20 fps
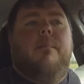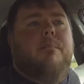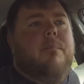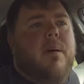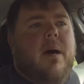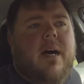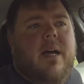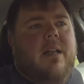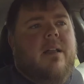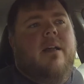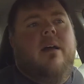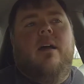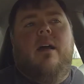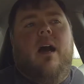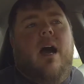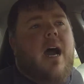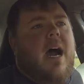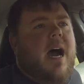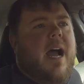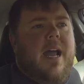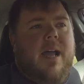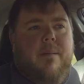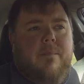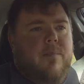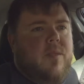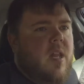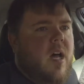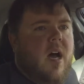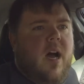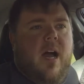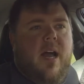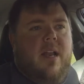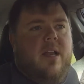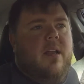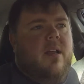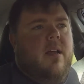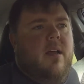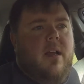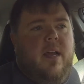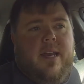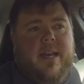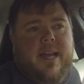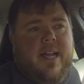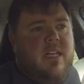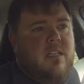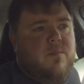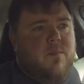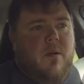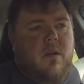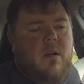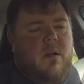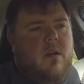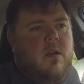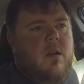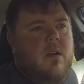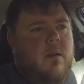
But I am not an expert.